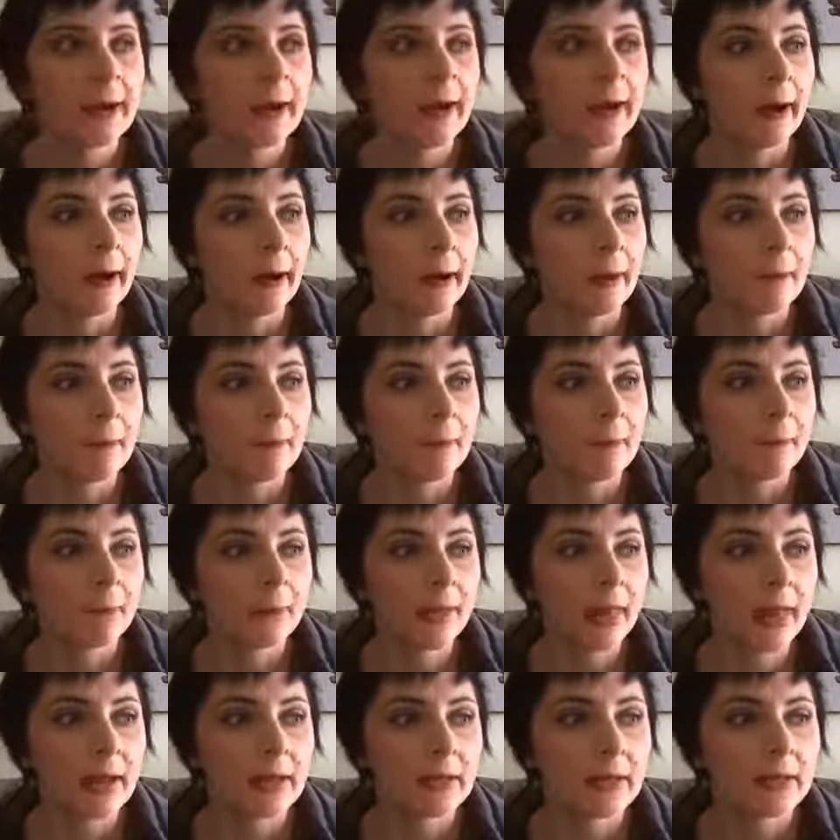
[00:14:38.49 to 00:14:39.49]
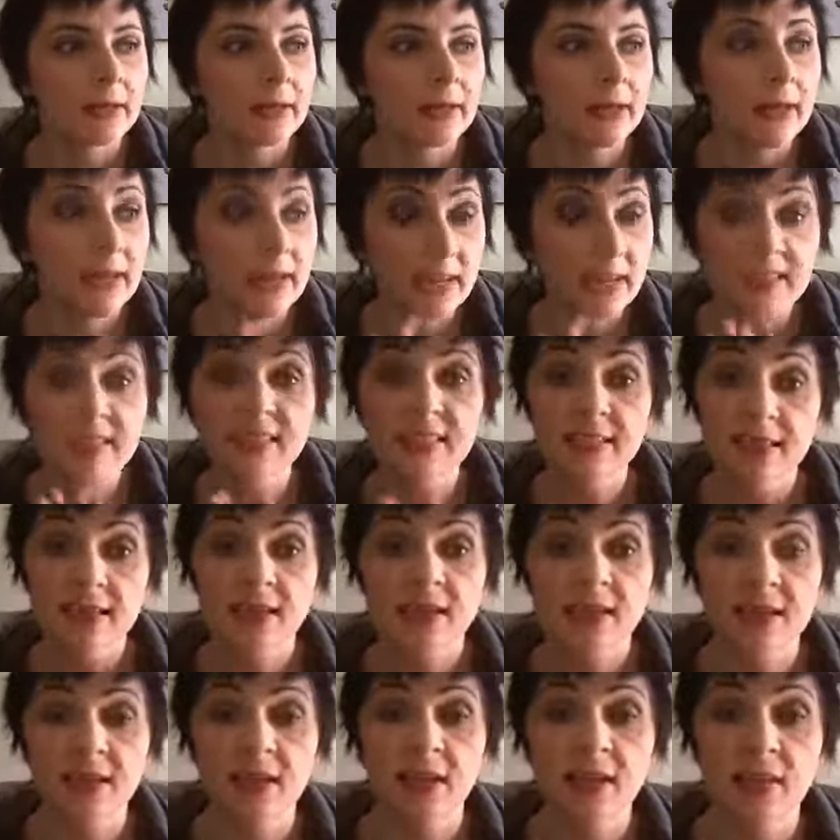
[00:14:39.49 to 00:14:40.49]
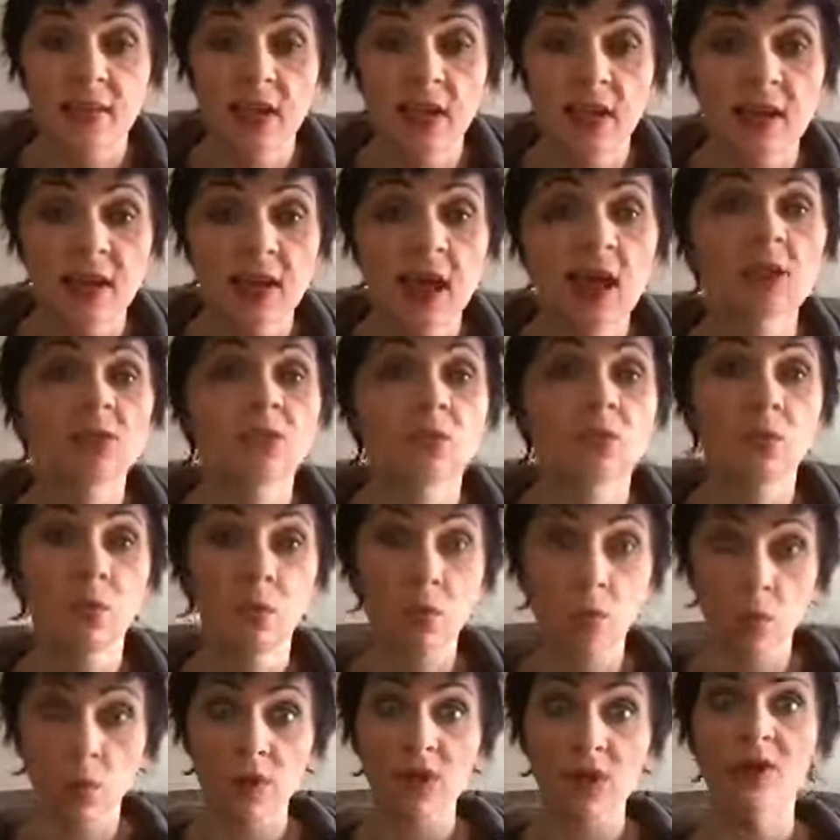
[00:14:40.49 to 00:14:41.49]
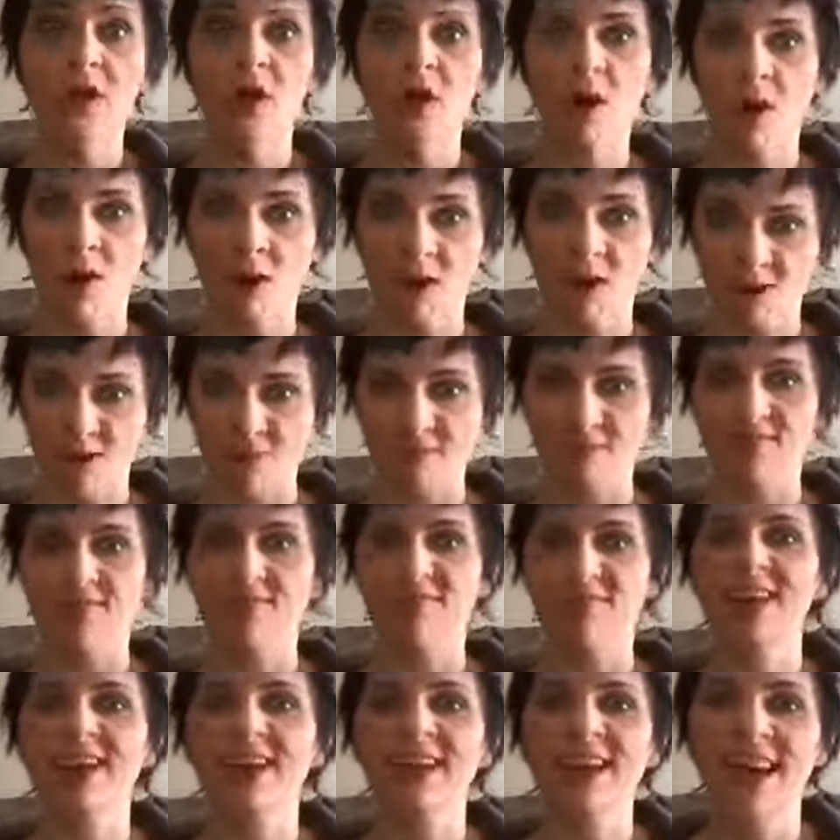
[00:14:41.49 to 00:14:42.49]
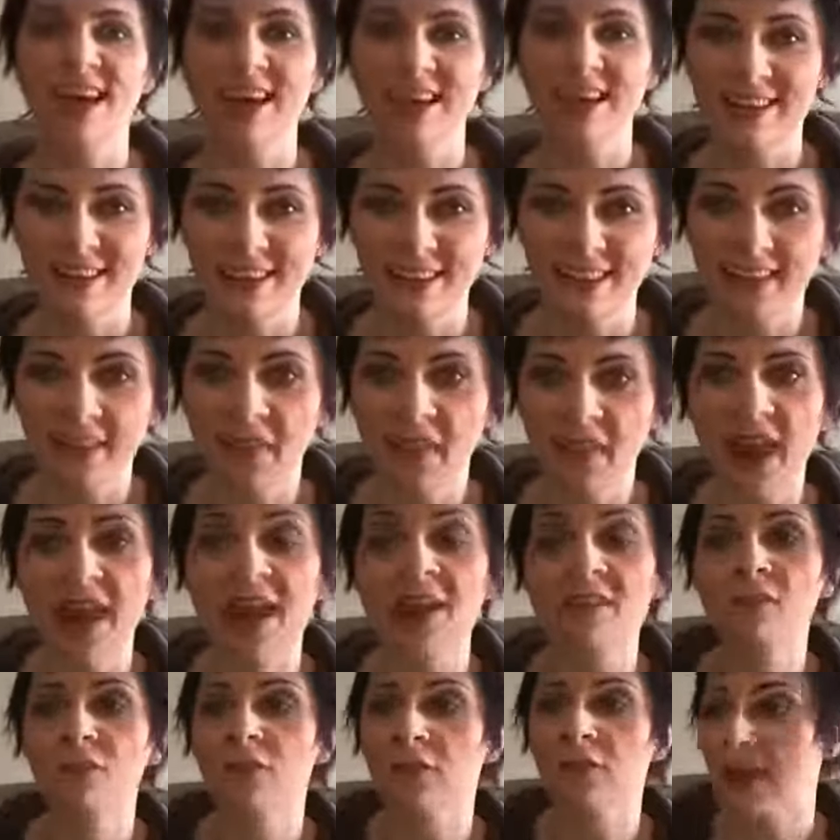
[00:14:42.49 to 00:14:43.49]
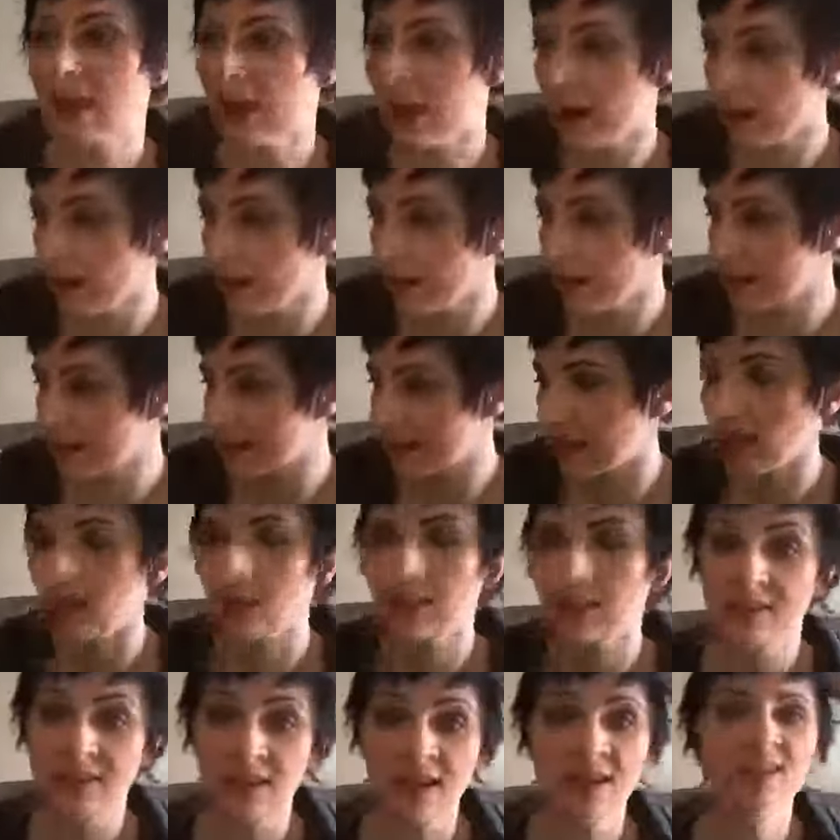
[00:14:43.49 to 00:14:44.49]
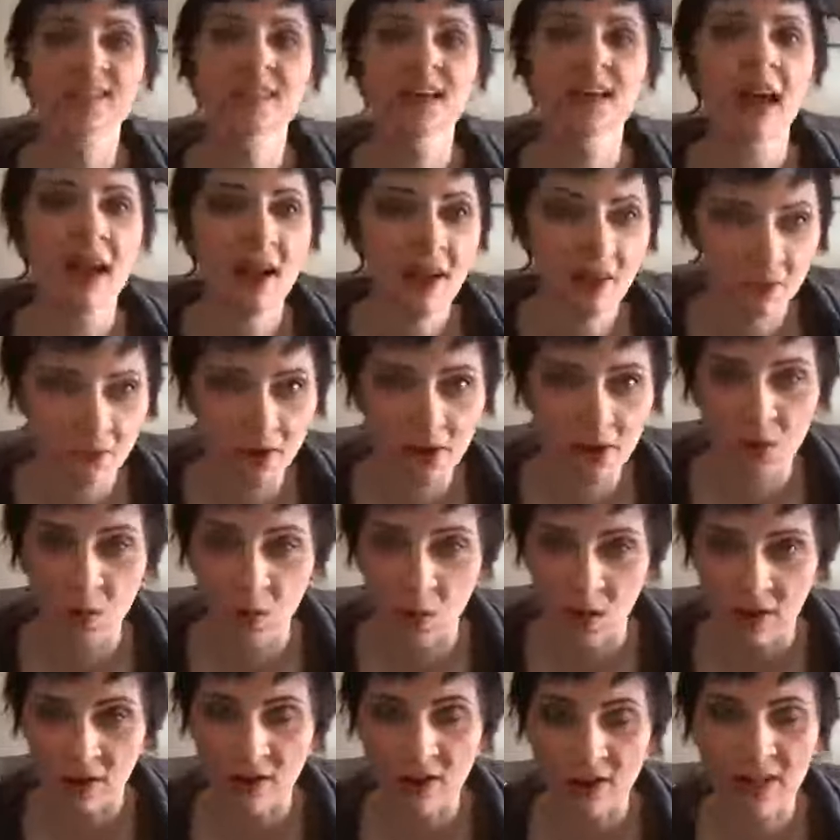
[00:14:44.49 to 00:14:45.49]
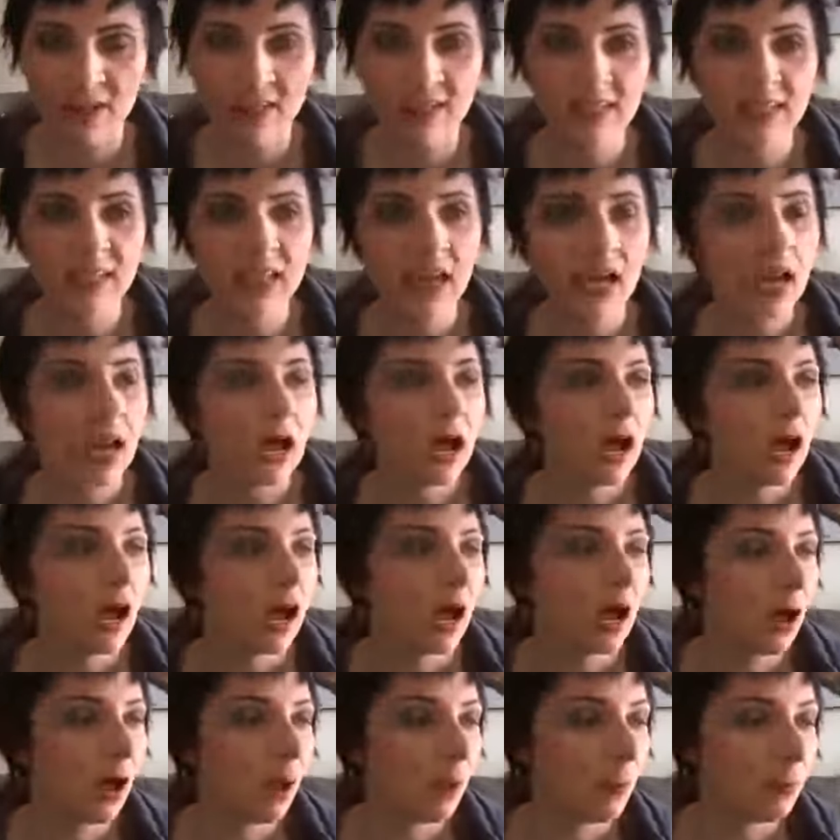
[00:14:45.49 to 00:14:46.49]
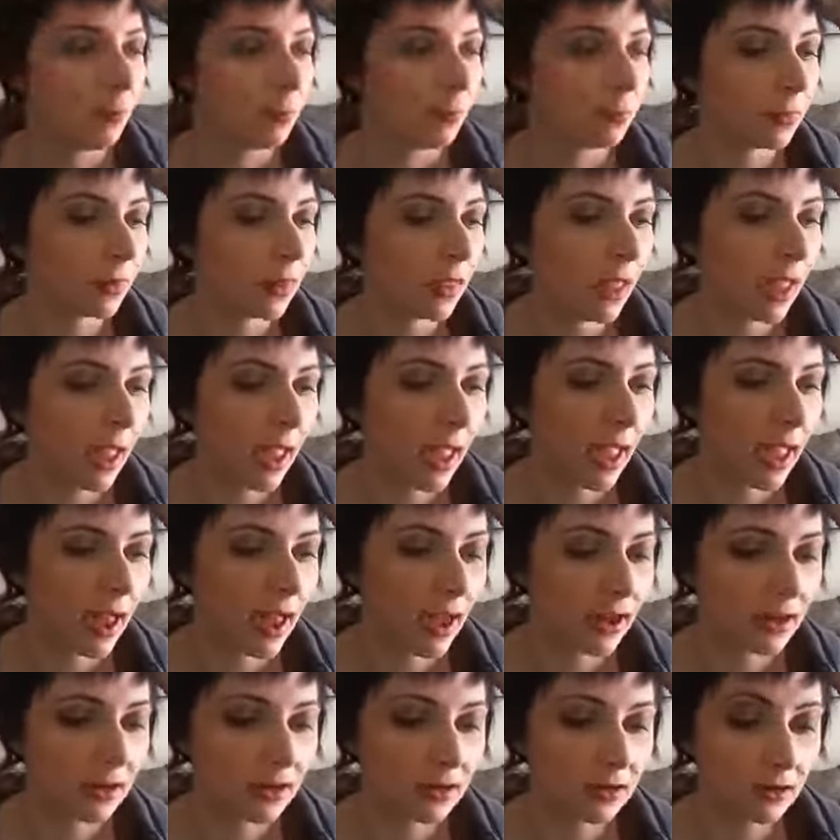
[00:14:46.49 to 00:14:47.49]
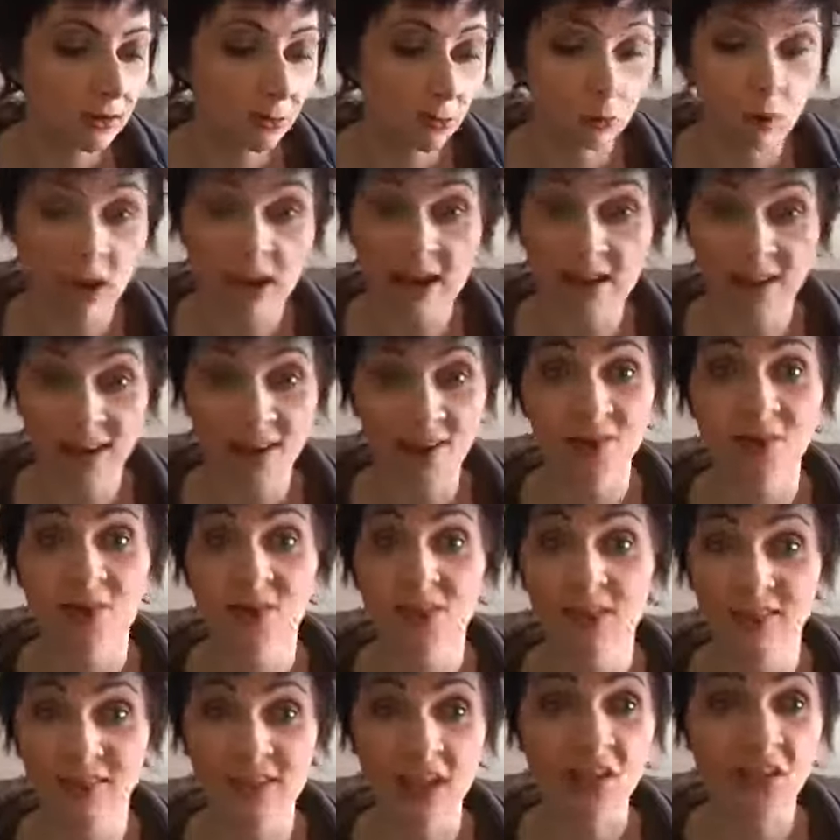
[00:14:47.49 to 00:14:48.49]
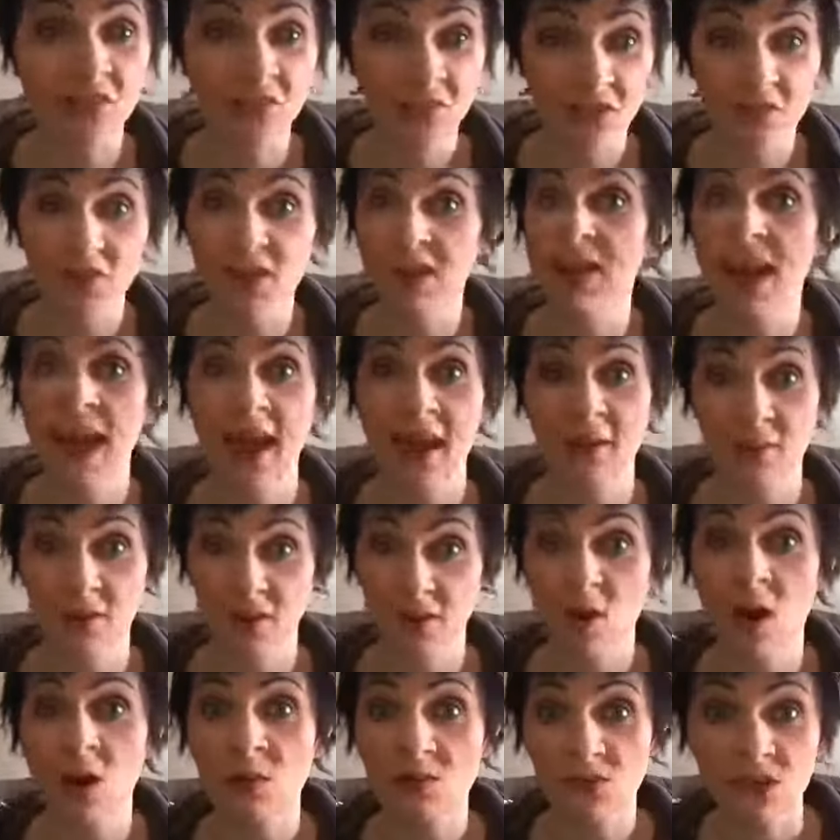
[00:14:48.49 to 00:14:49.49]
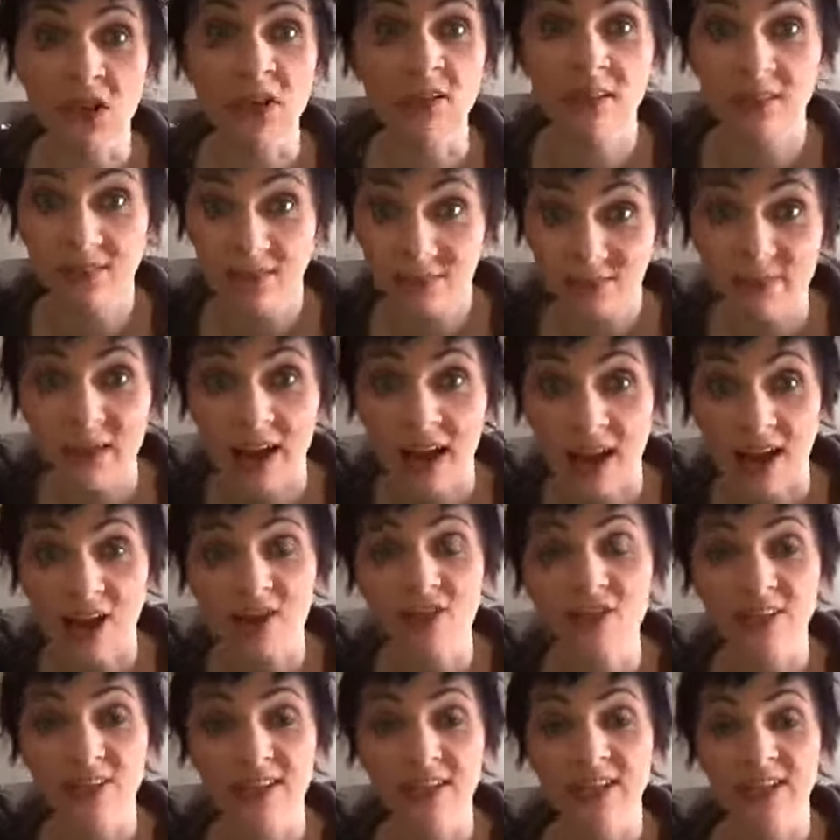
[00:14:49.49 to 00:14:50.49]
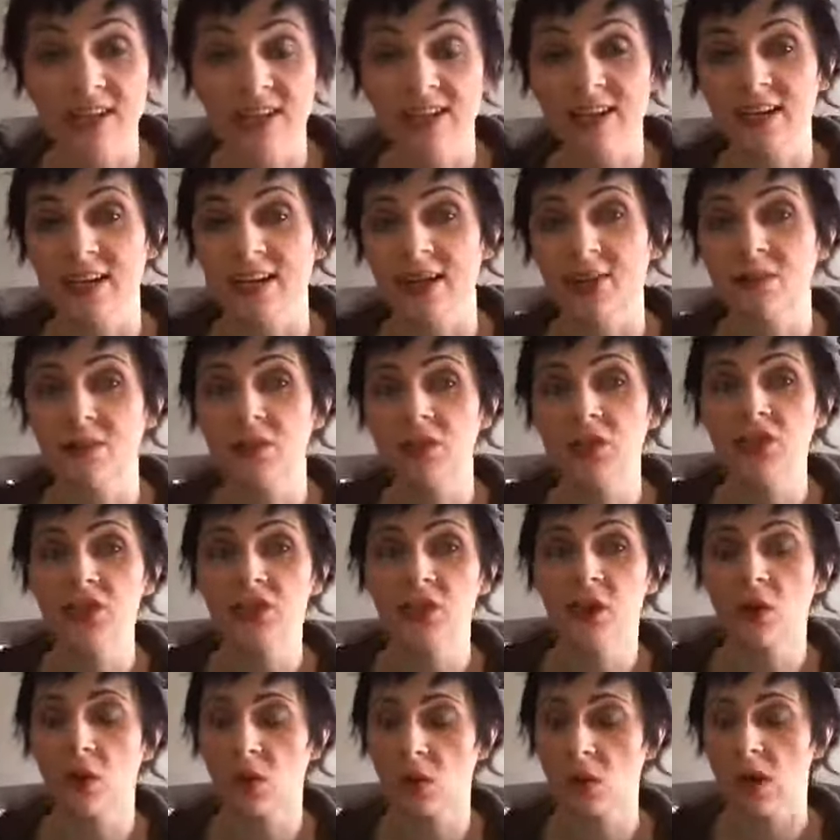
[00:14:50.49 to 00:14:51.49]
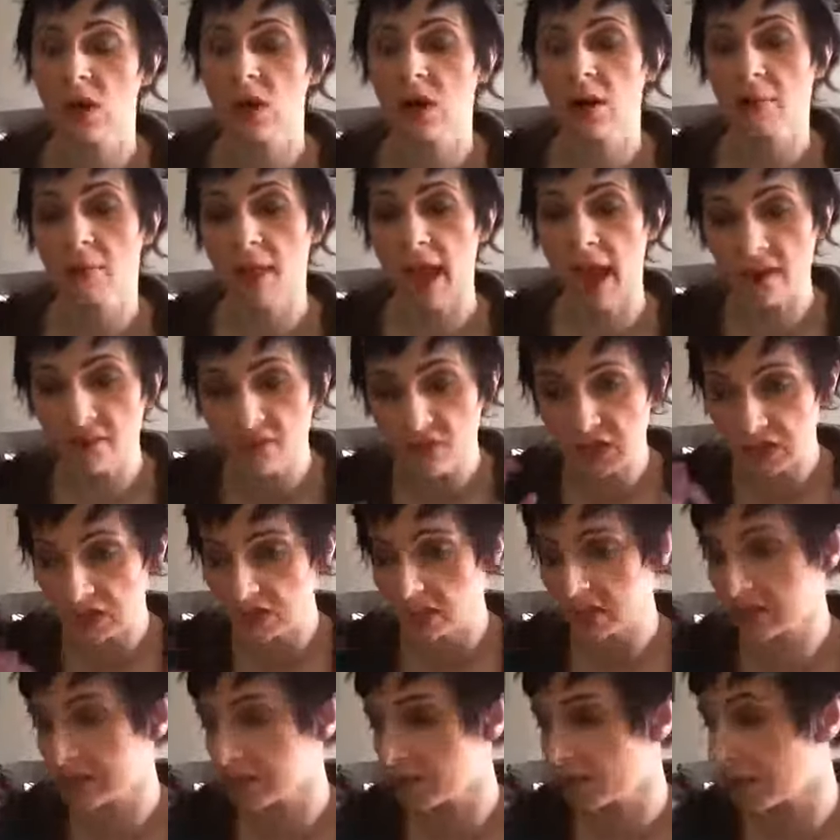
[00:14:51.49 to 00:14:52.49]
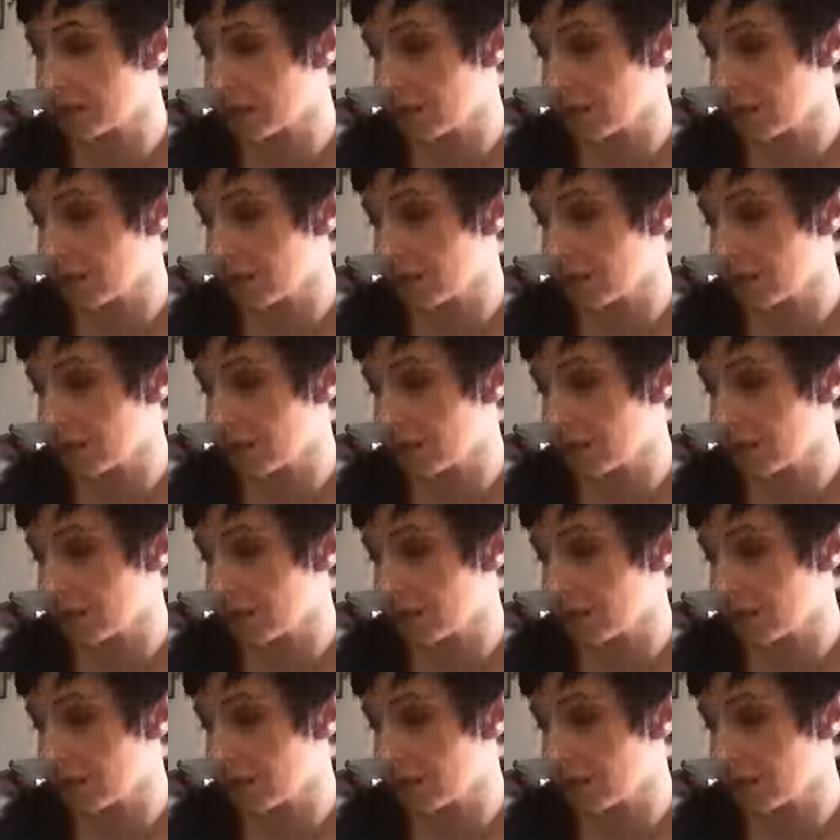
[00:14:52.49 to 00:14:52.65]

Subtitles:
And it is the idea that, yes, we are connected, that every cell does have an awareness, and right down to cells of inanimate objects, actually. So panphysicism